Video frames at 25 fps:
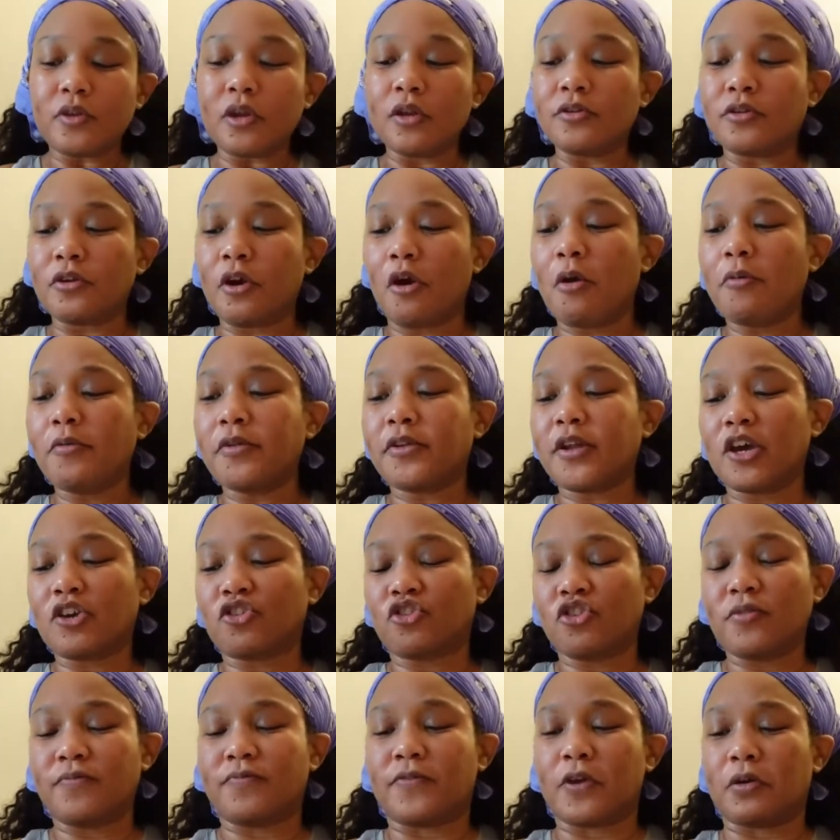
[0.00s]
So I was
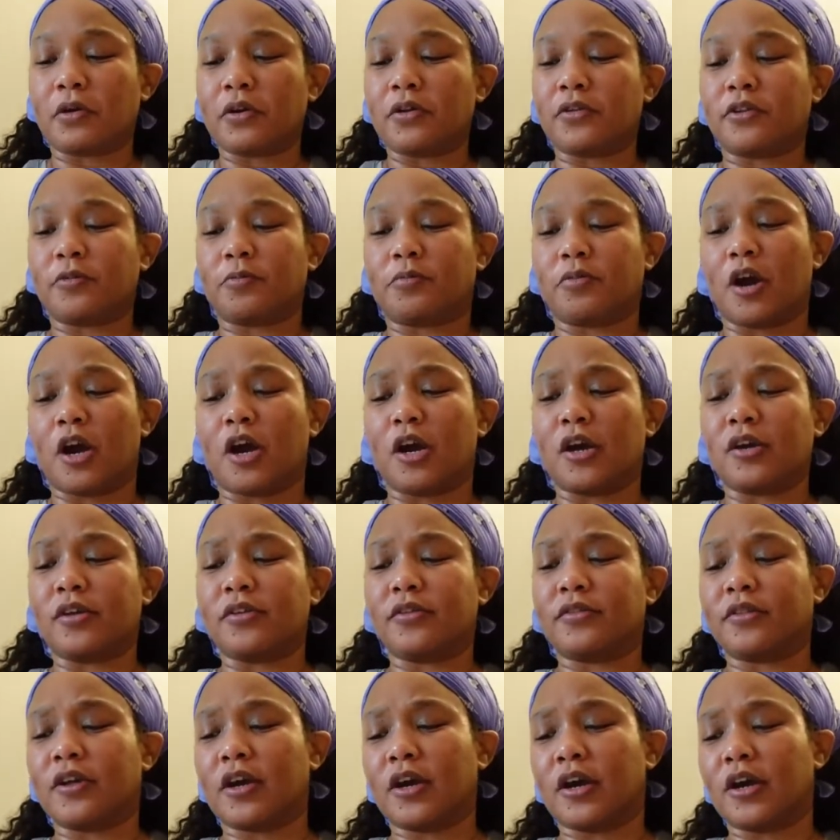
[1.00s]
actually very
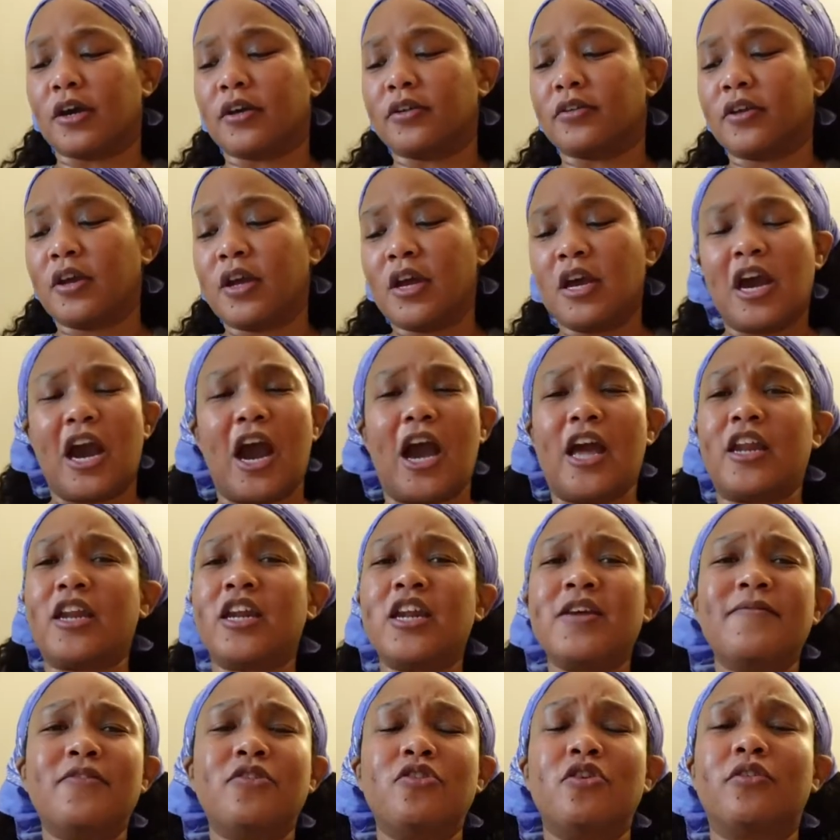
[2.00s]
surprised that I
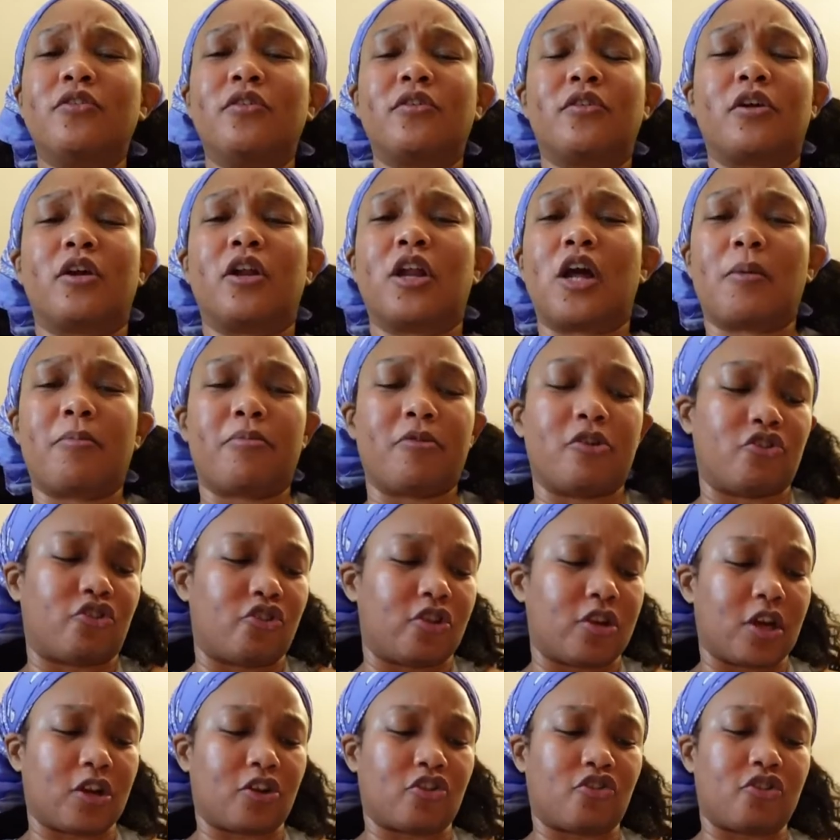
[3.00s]
didn't even know this
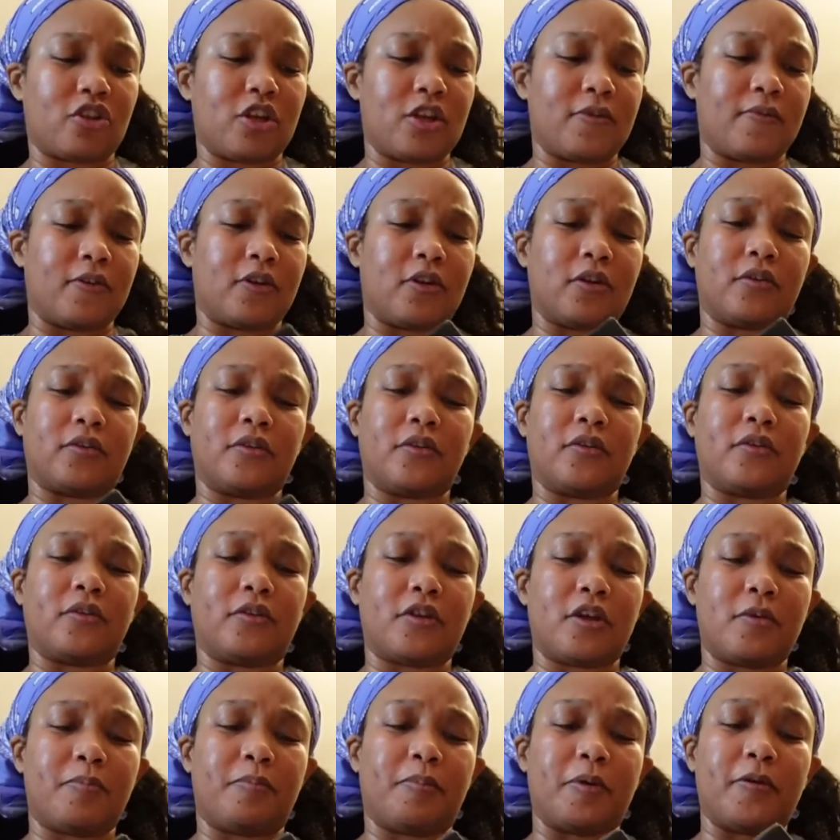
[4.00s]
collaboration actually even
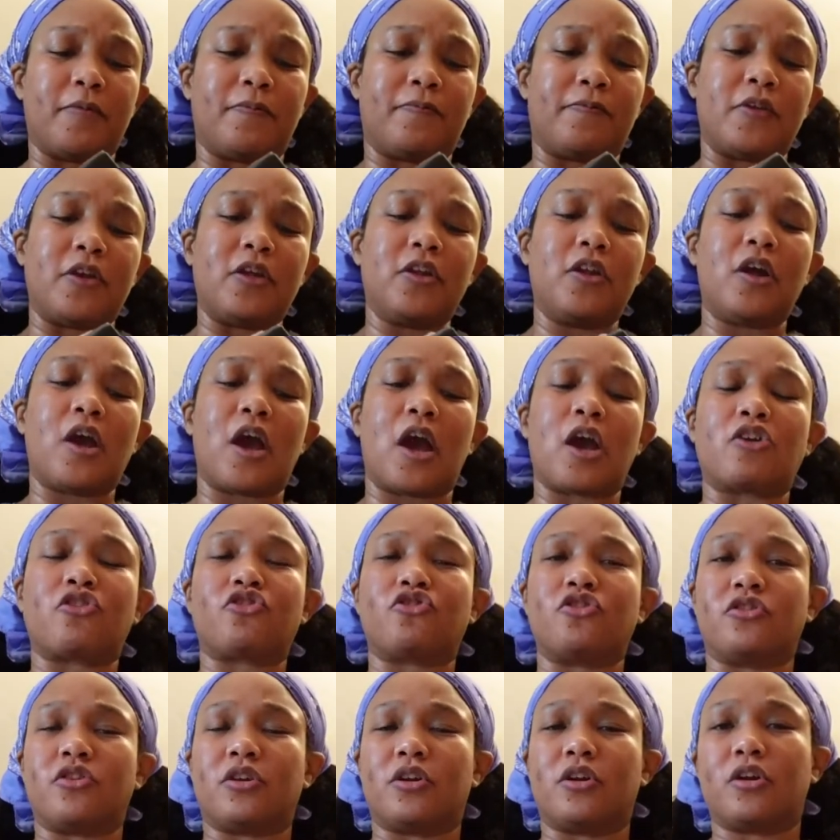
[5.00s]
existed, but Fila
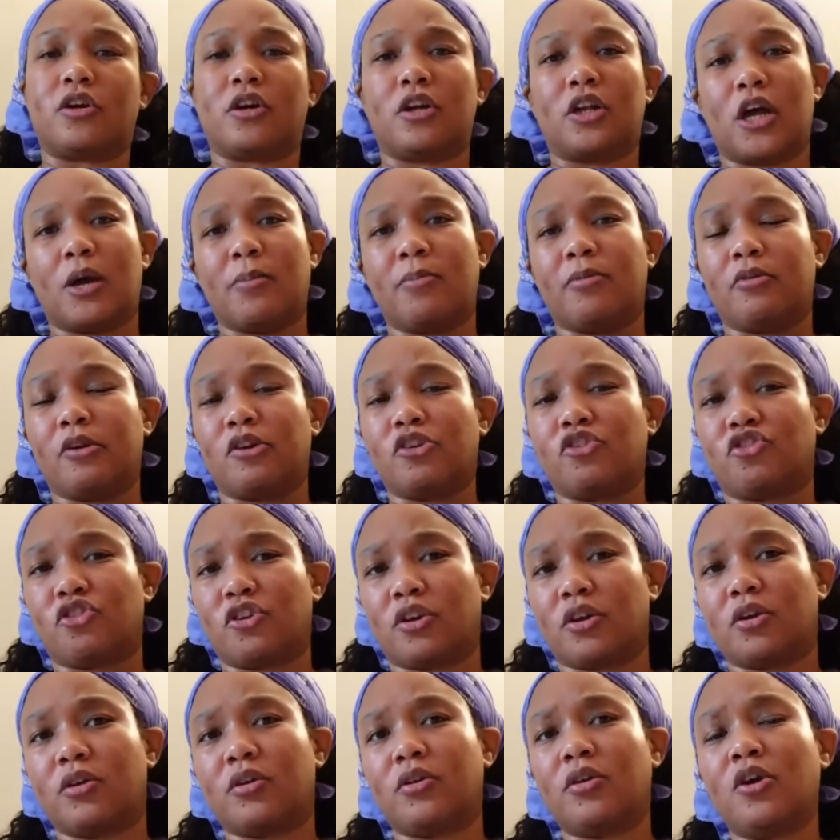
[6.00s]
actually did a
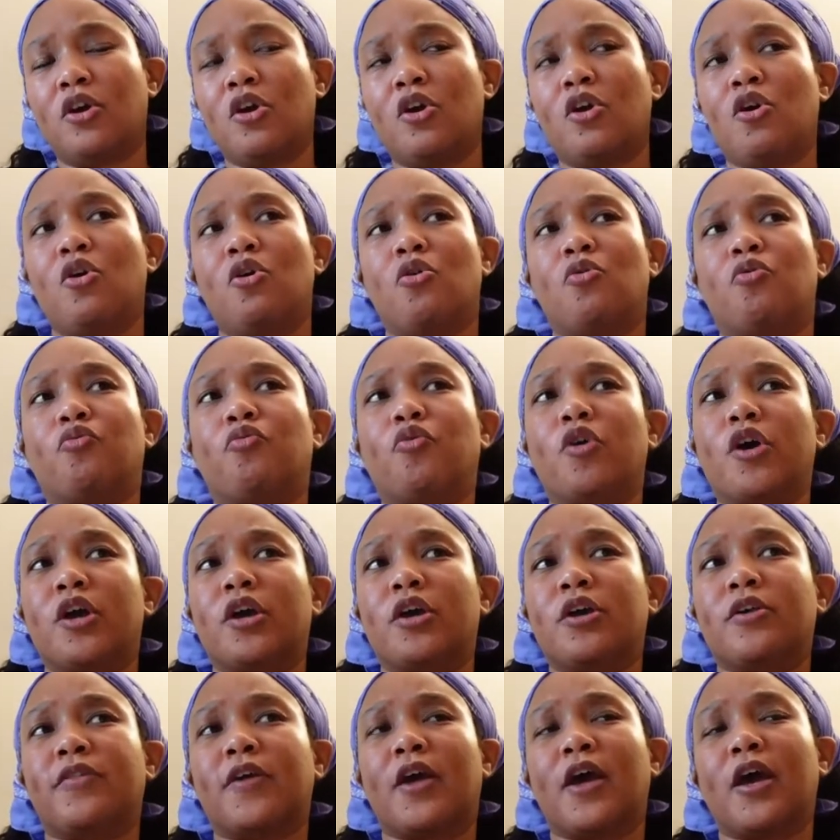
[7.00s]
collaboration
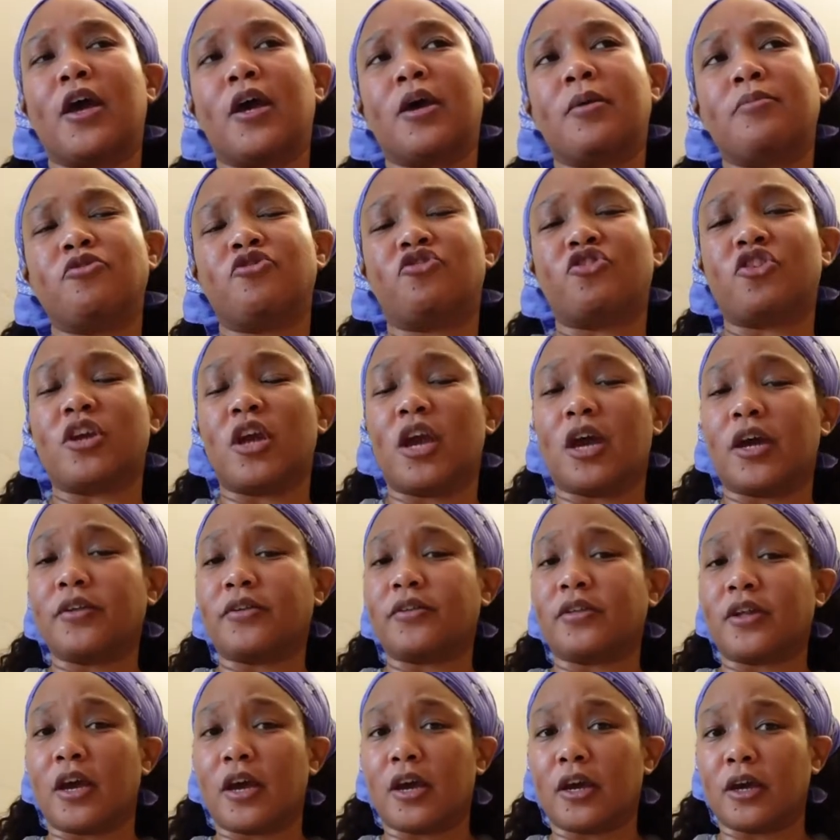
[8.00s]
with
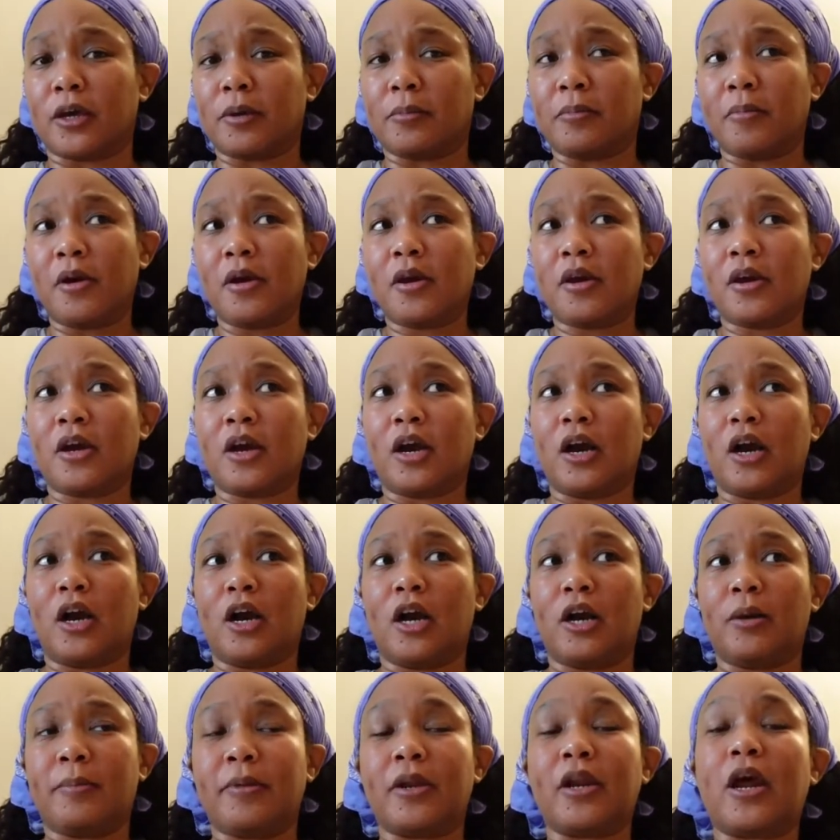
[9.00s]
MGSM
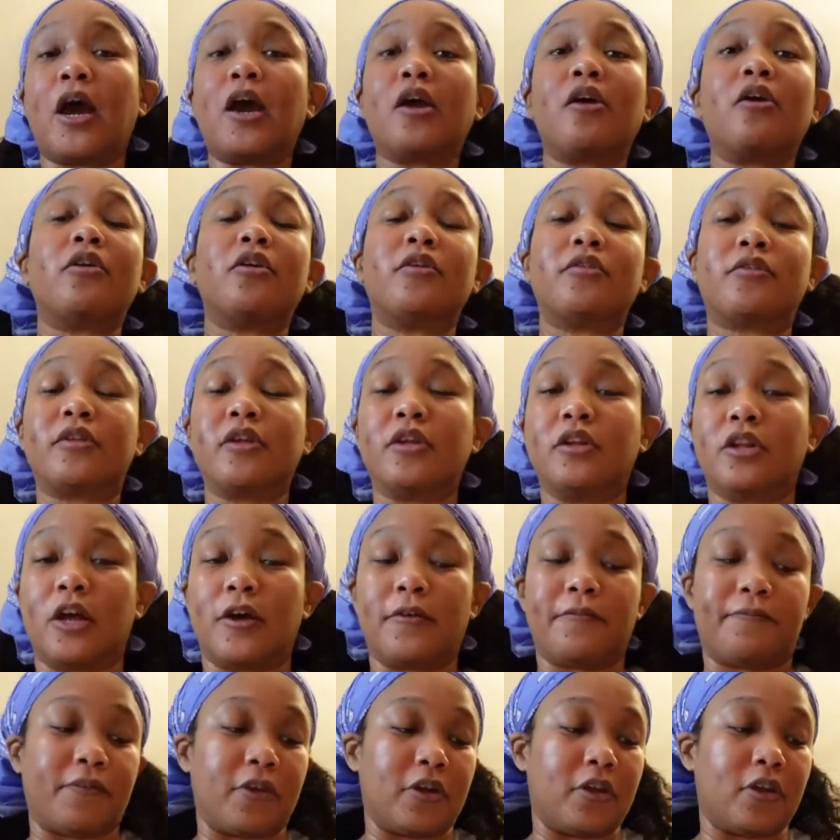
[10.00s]
um, and I honestly
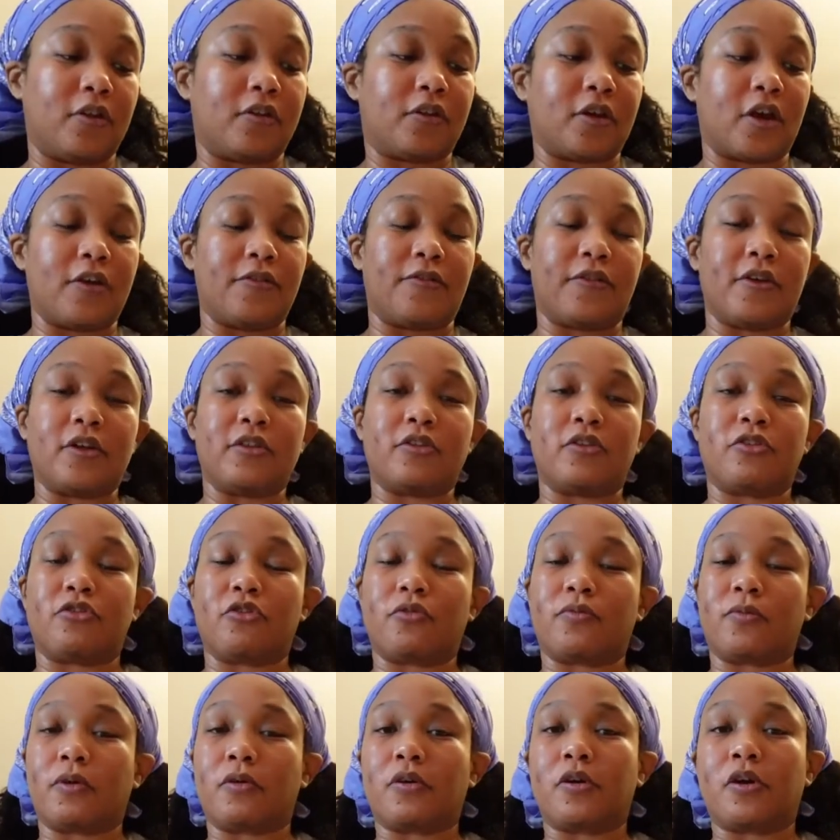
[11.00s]
love Fila's. I think that
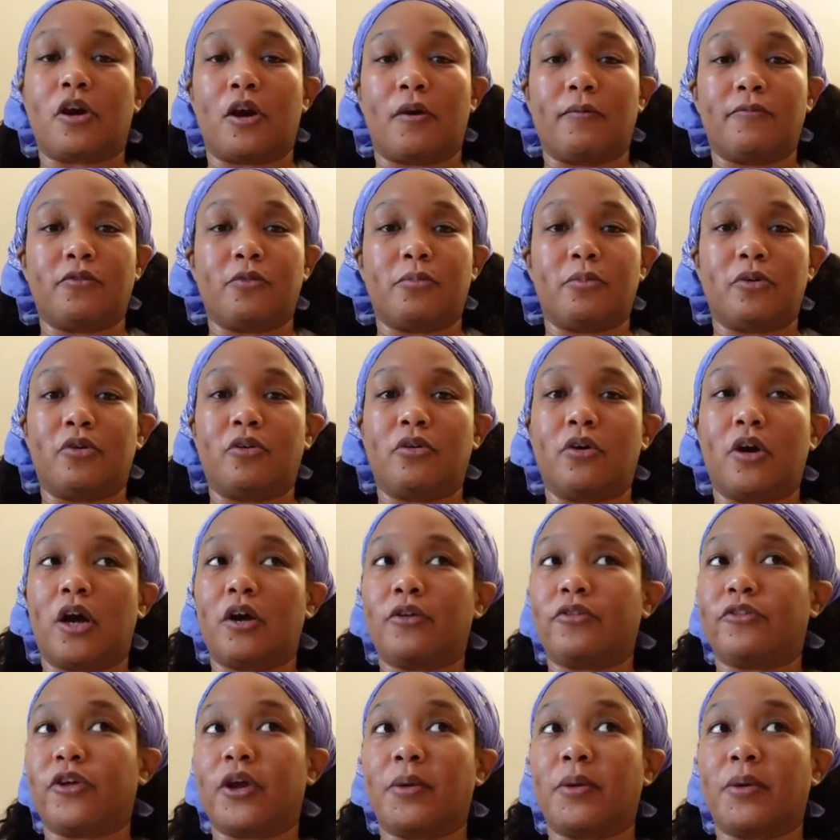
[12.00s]
they're very comfortable.